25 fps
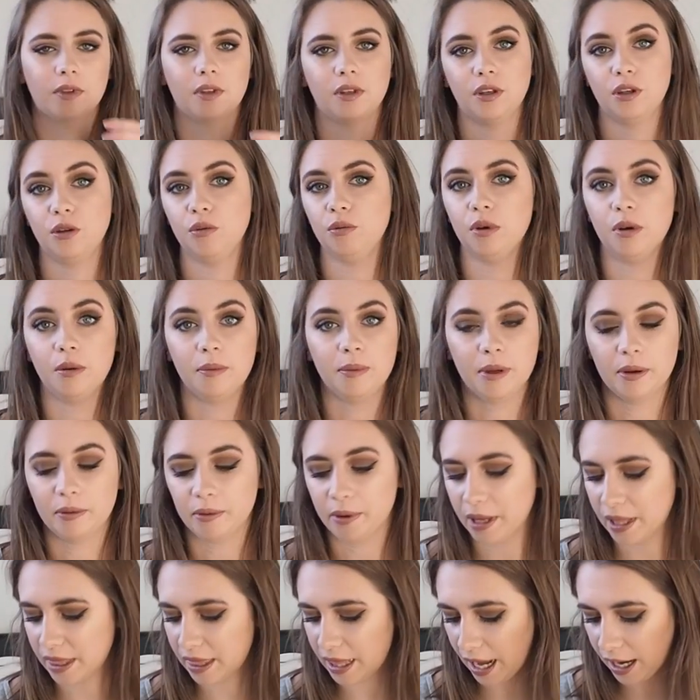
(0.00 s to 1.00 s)
you will be
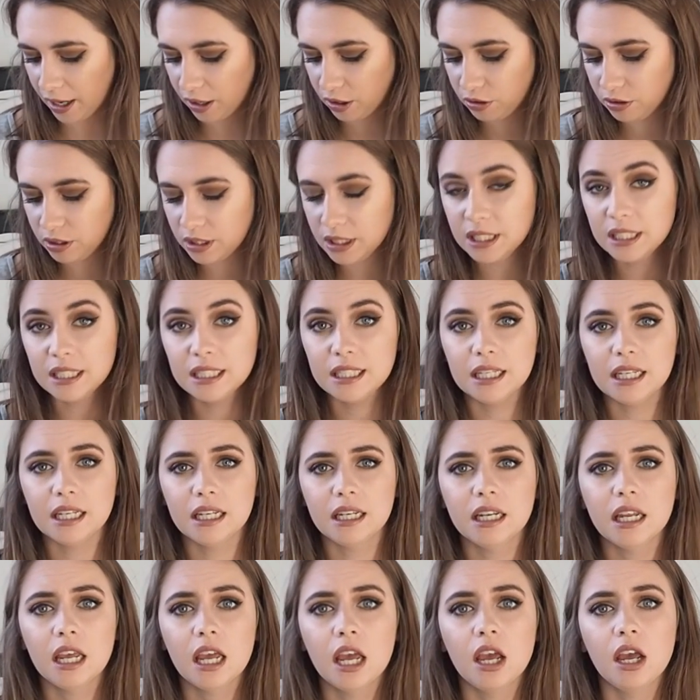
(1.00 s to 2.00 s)
aware that
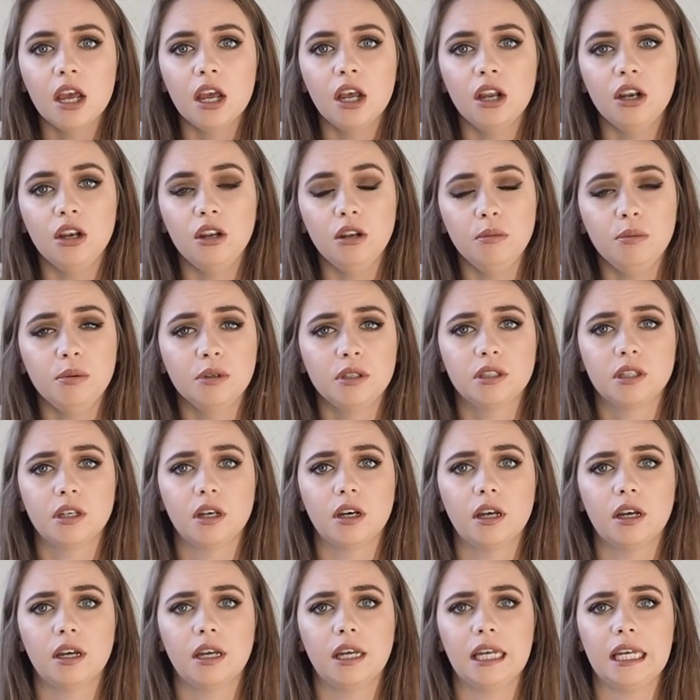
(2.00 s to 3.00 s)
Christian
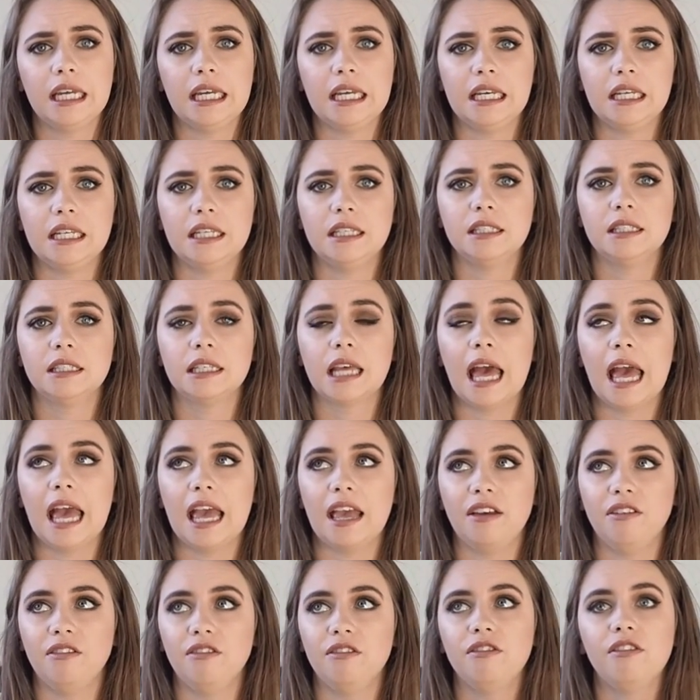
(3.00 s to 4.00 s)
Louboutin is
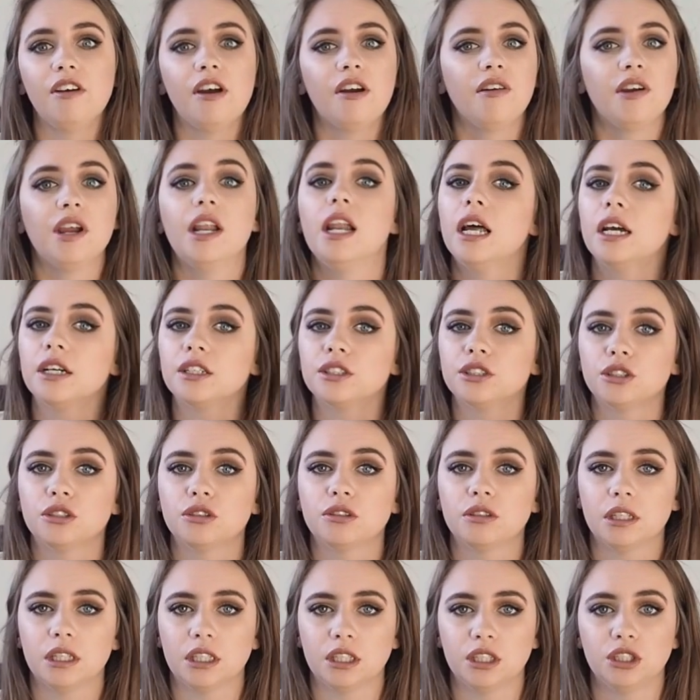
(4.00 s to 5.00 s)
a very
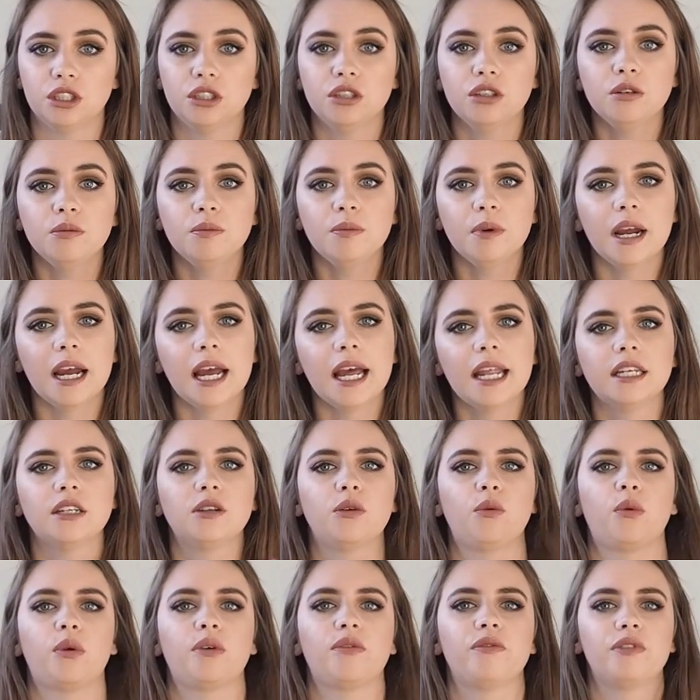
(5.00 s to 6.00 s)
luxurious shoe
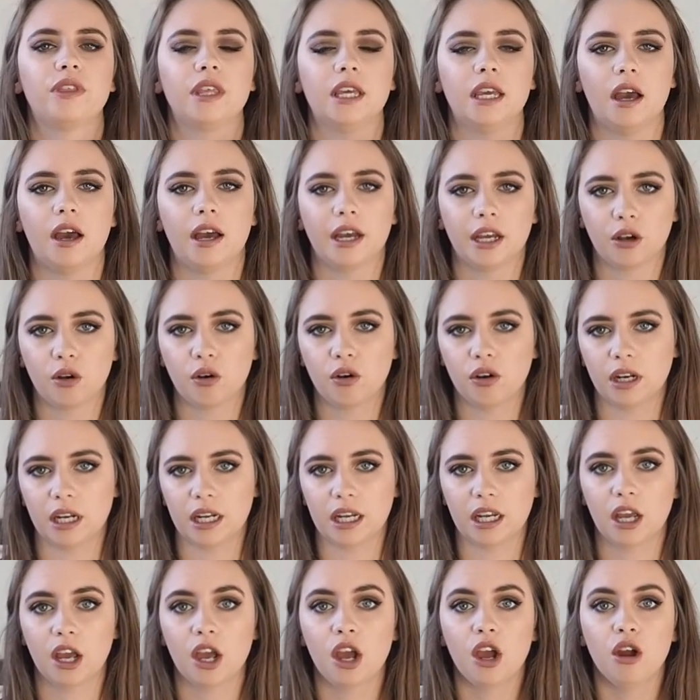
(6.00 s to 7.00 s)
brand with the
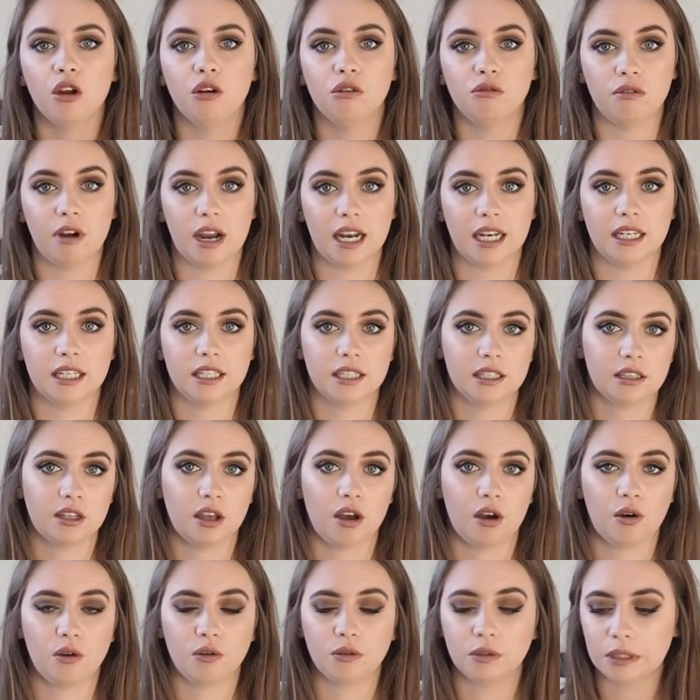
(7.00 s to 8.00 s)
iconic red
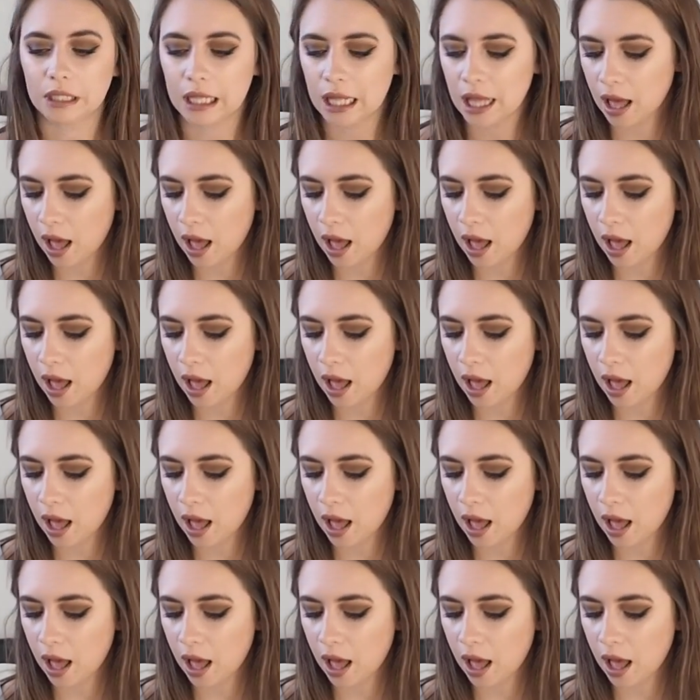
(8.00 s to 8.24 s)
sole.